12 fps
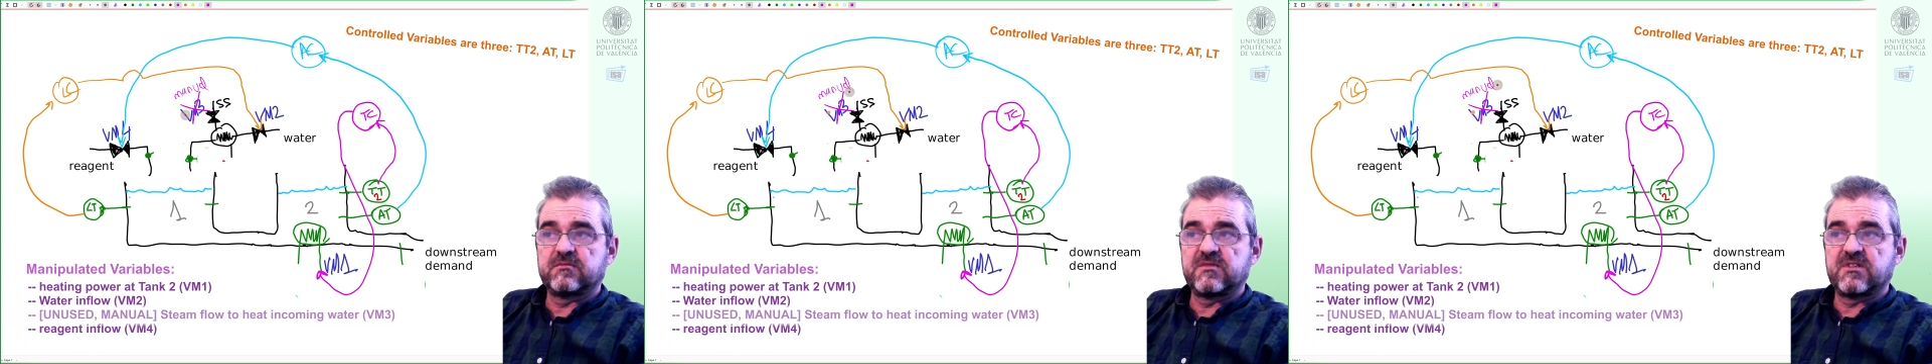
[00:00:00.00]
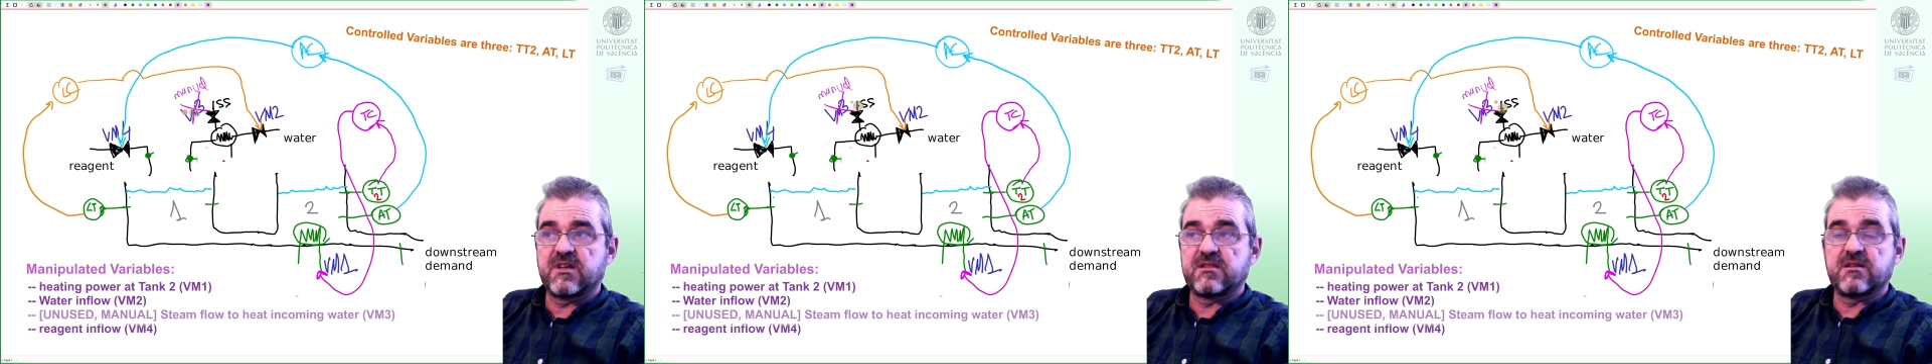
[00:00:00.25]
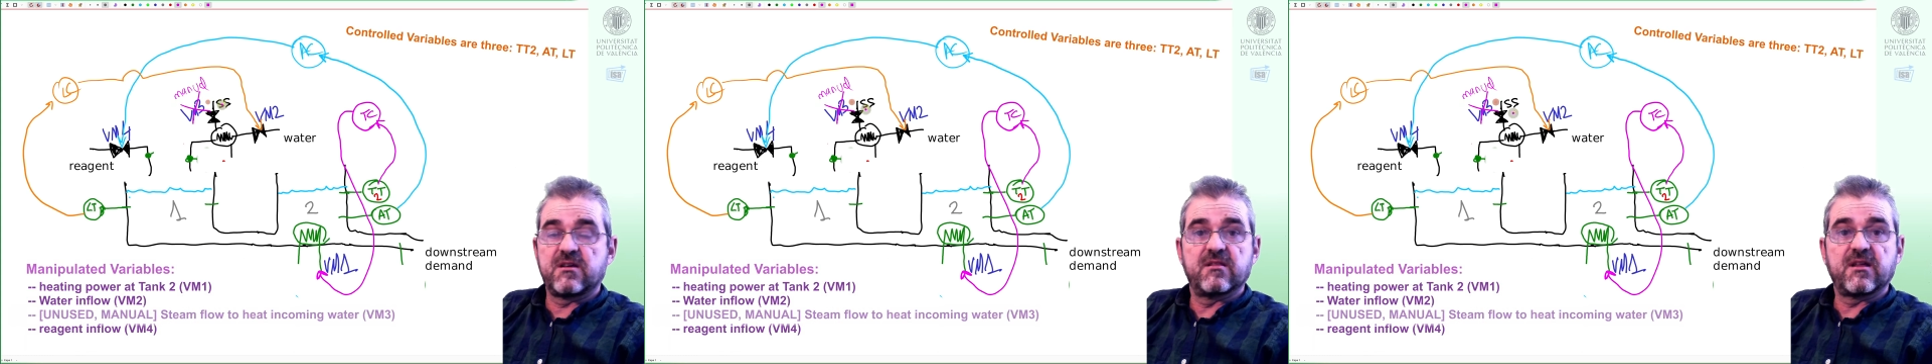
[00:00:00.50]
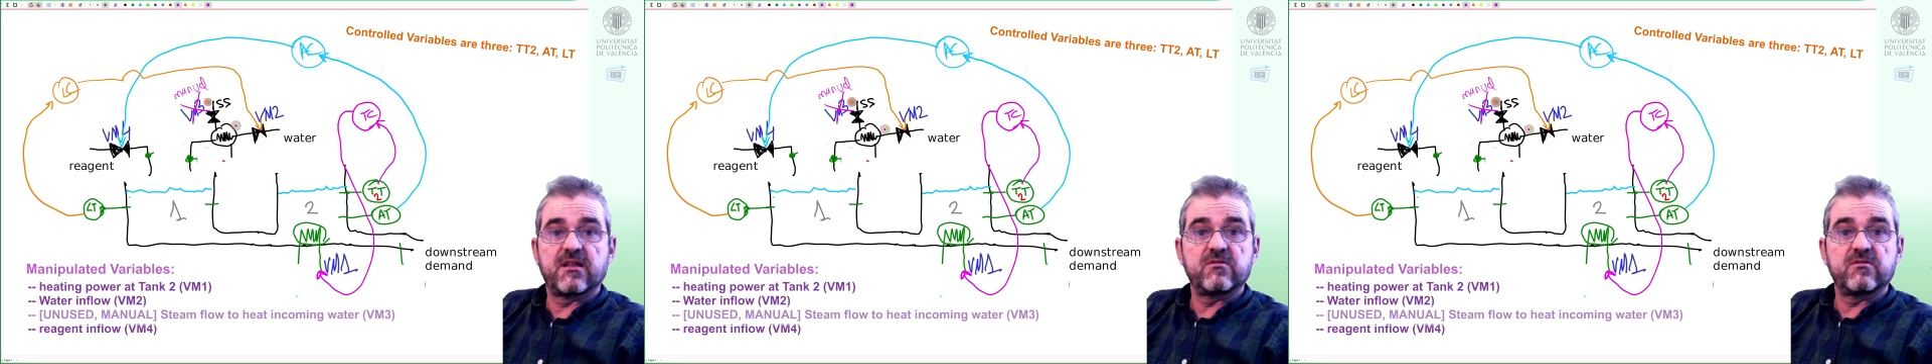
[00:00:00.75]
setting
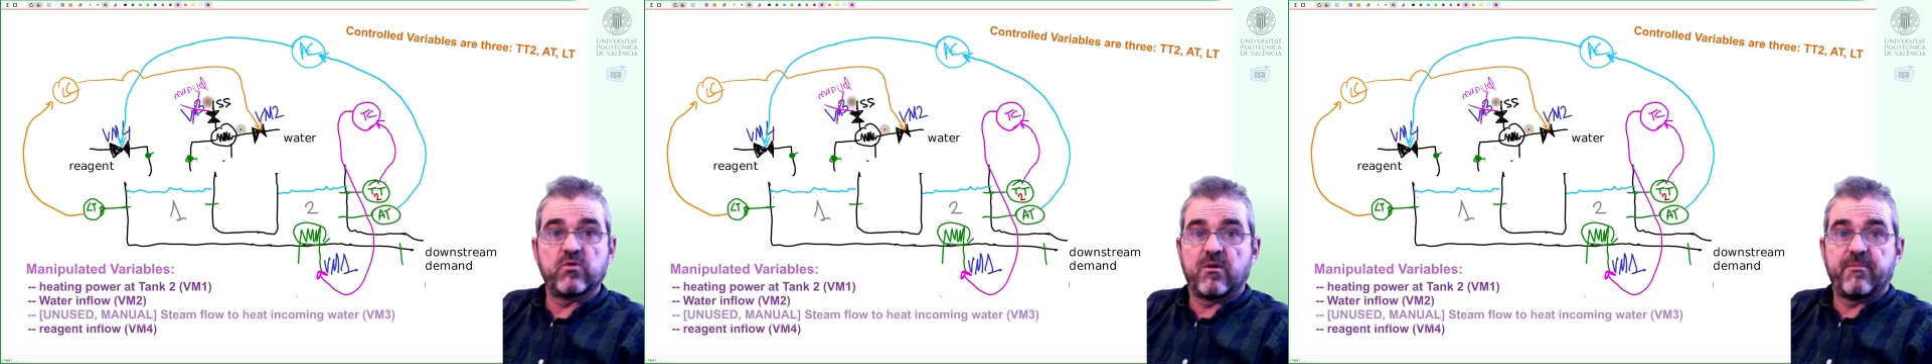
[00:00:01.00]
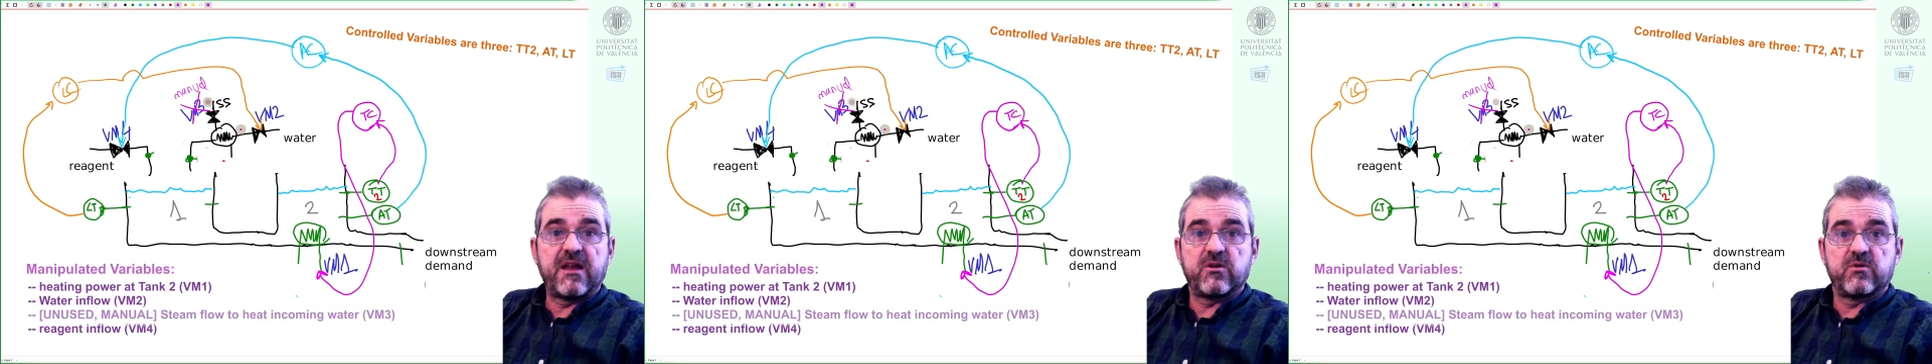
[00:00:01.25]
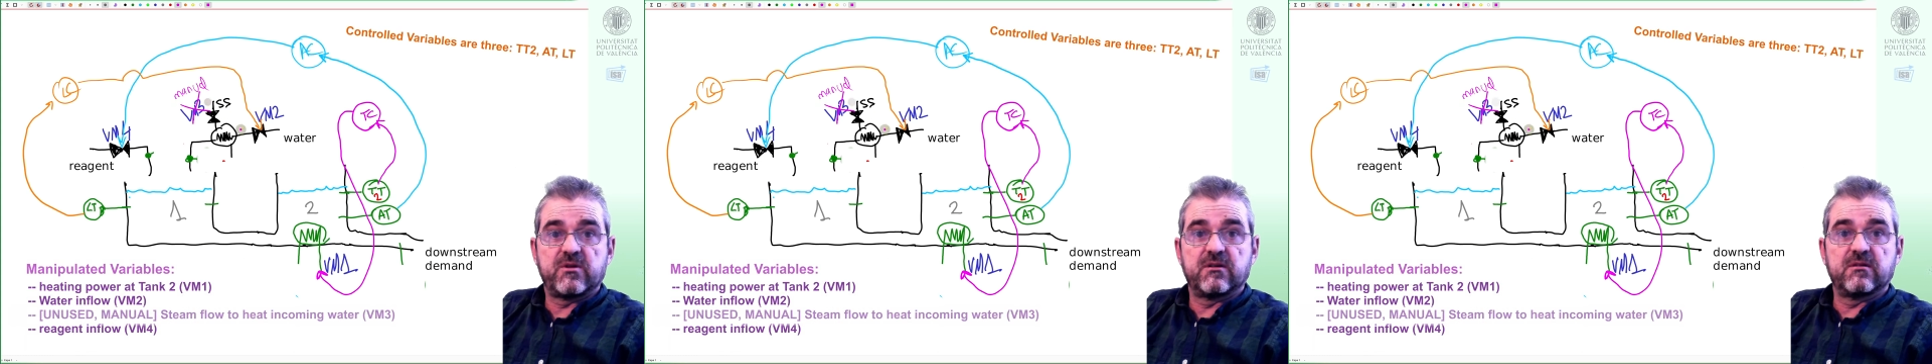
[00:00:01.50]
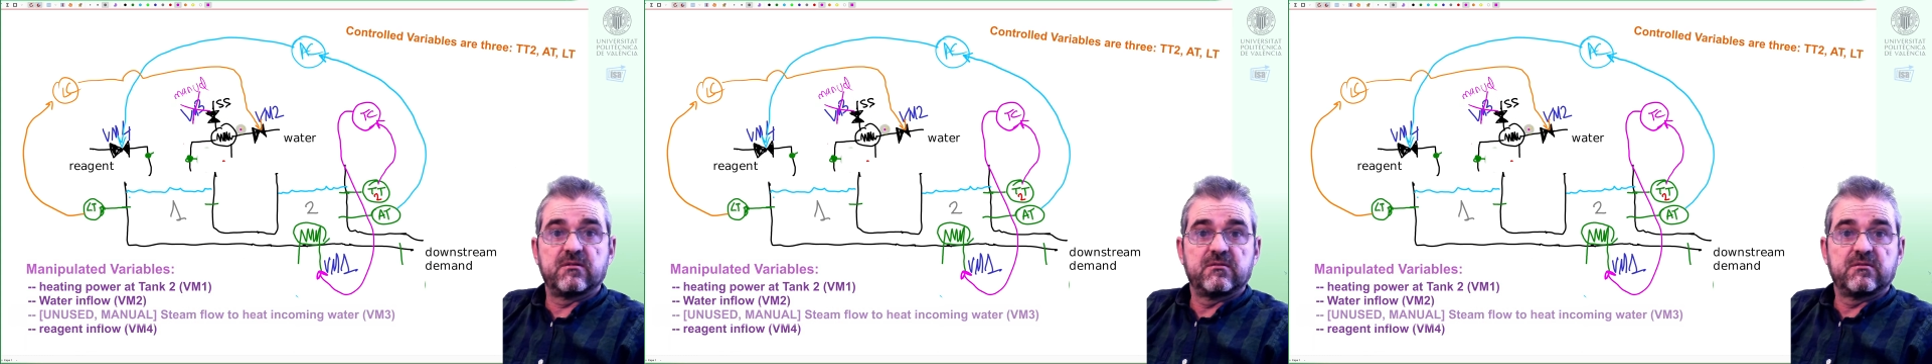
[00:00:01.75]
that to a manual